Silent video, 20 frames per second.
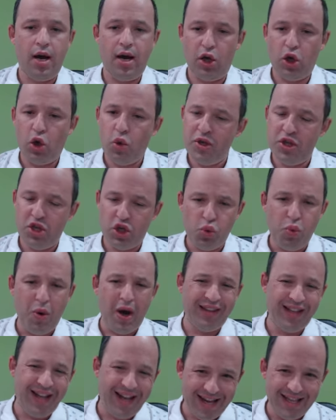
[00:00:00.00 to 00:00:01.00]
queen
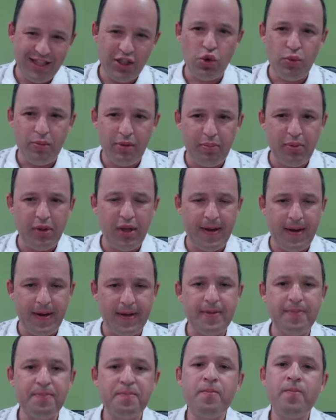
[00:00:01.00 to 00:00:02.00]
h1 has to be
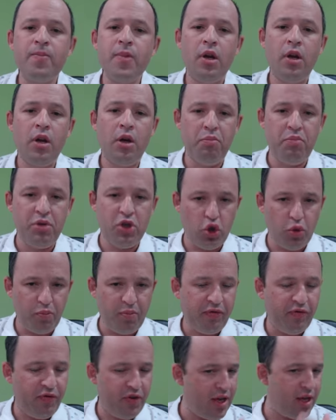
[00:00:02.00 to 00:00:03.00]
played, bishop
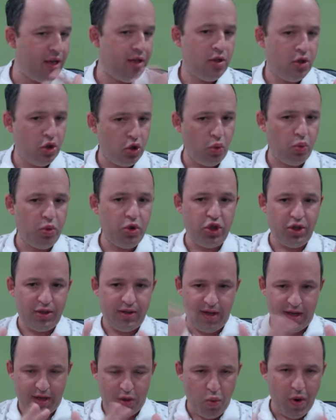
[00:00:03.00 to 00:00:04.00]
e3, so we're
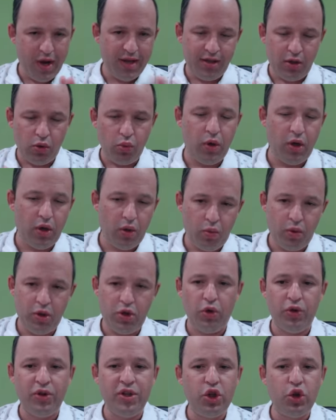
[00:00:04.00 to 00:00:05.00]
just like waiting, we
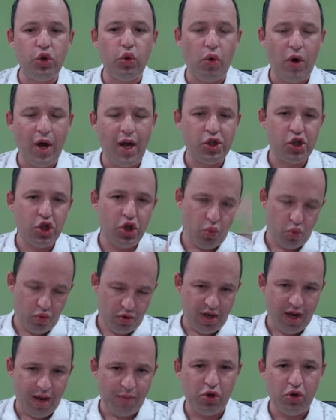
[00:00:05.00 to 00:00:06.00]
don't need to rush
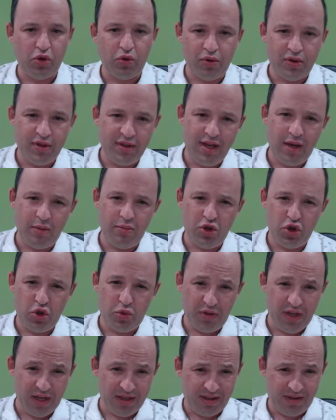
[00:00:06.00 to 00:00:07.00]
with capture on d7,
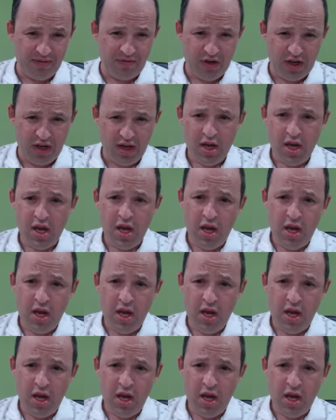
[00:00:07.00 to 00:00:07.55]
bishop takes c3,